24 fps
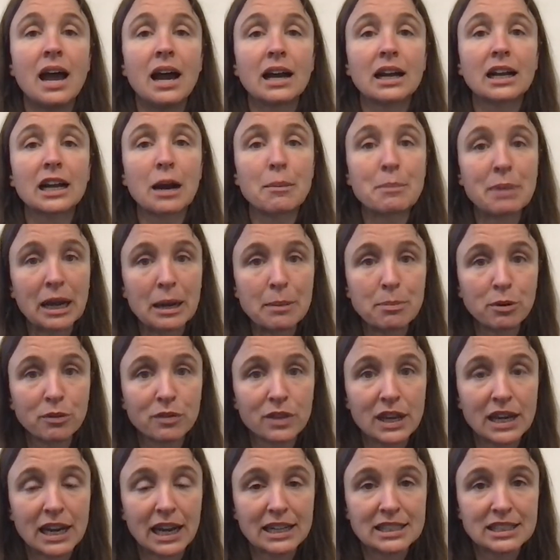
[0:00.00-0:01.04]
Coming up over
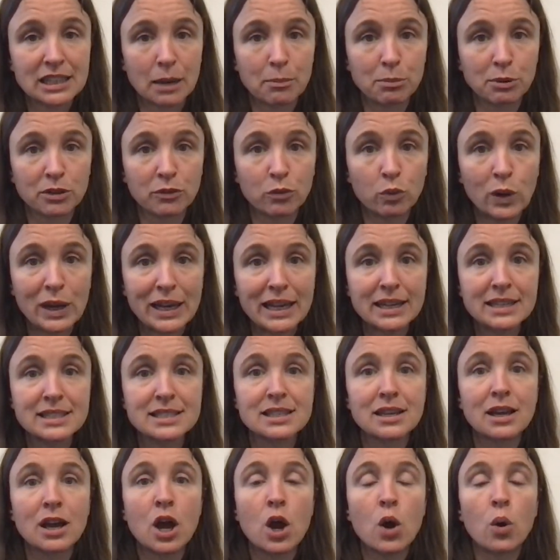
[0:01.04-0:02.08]
the next couple of
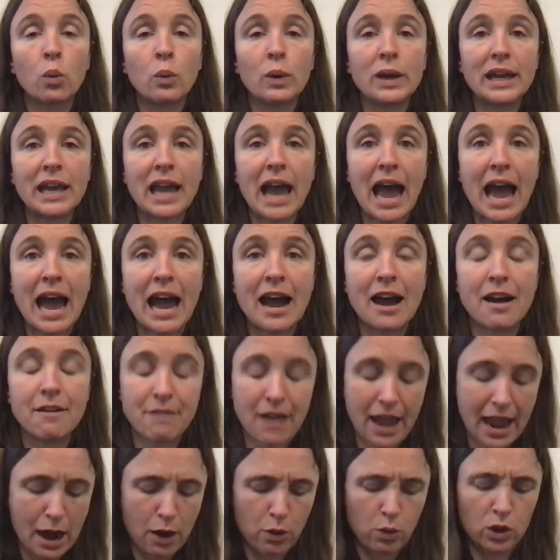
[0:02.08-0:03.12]
weeks, we have
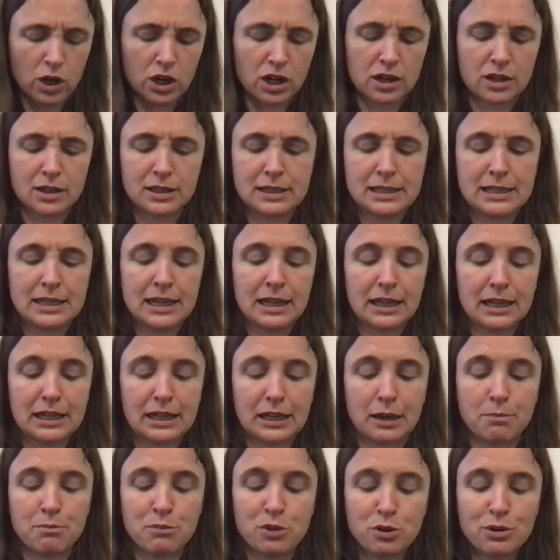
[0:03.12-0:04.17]
our
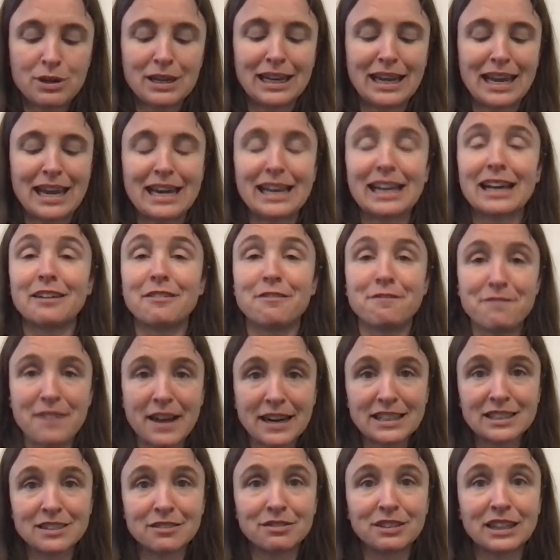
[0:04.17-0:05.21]
Communicating
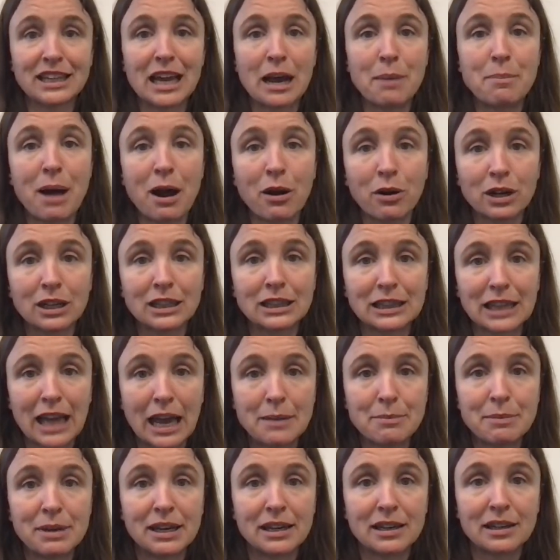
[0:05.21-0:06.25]
Effectively About
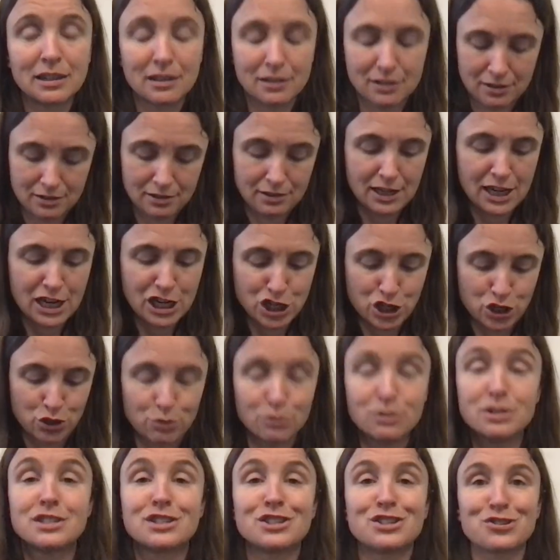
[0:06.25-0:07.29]
Climate
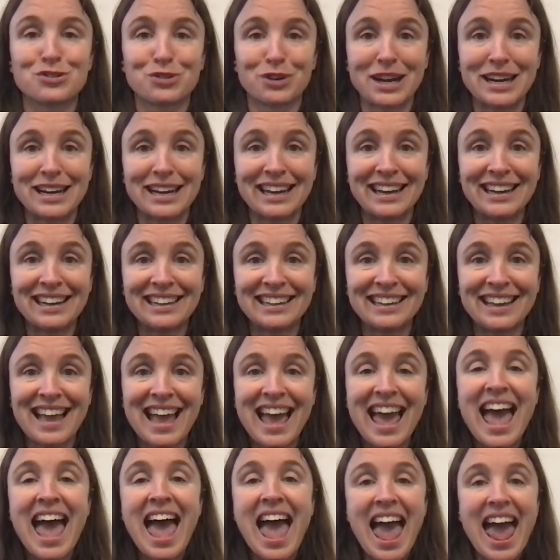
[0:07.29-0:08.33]
Issues training,
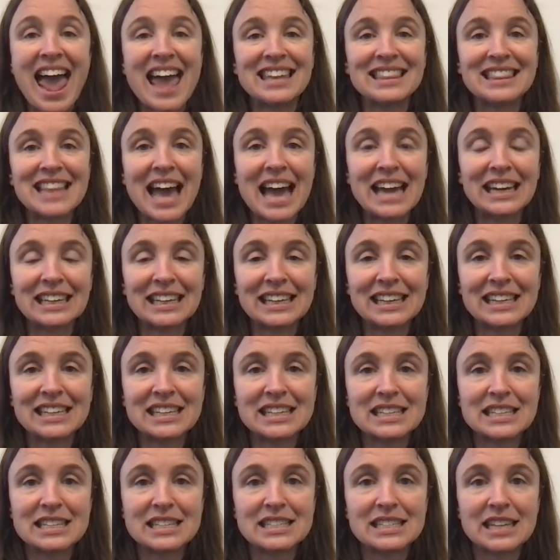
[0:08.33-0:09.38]
and
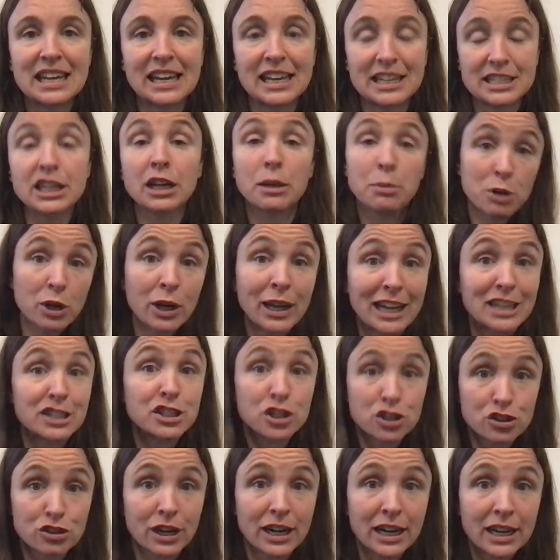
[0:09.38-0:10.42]
it's a
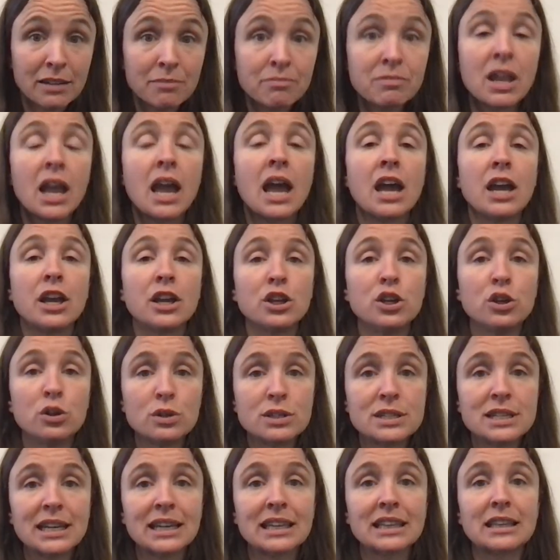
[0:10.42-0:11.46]
communications training
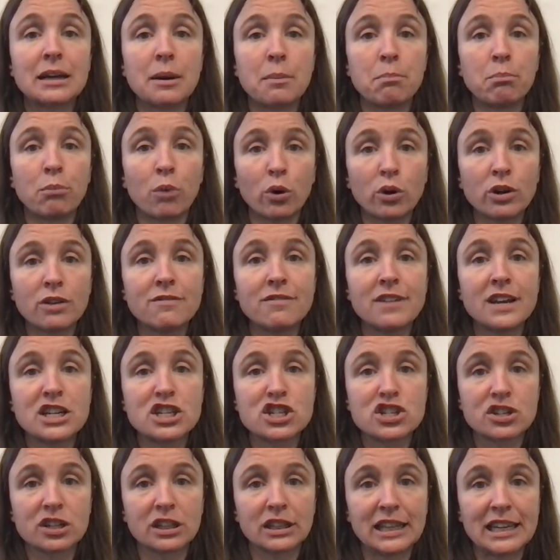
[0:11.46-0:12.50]
using the
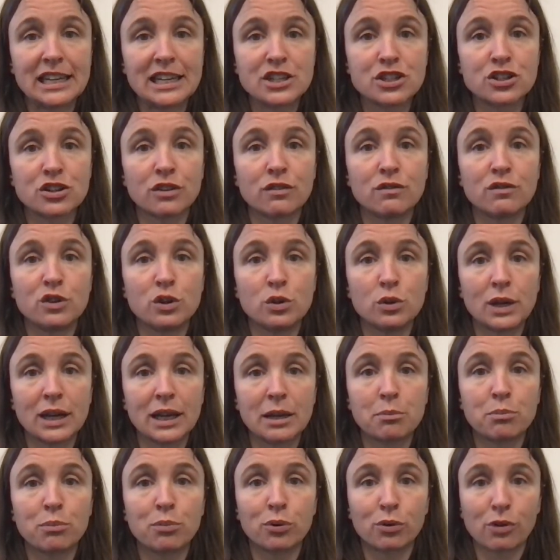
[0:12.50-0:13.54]
motivational
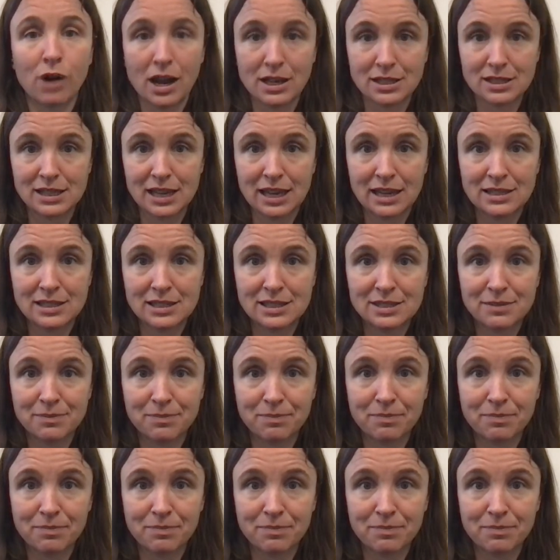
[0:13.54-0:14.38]
interviewing process.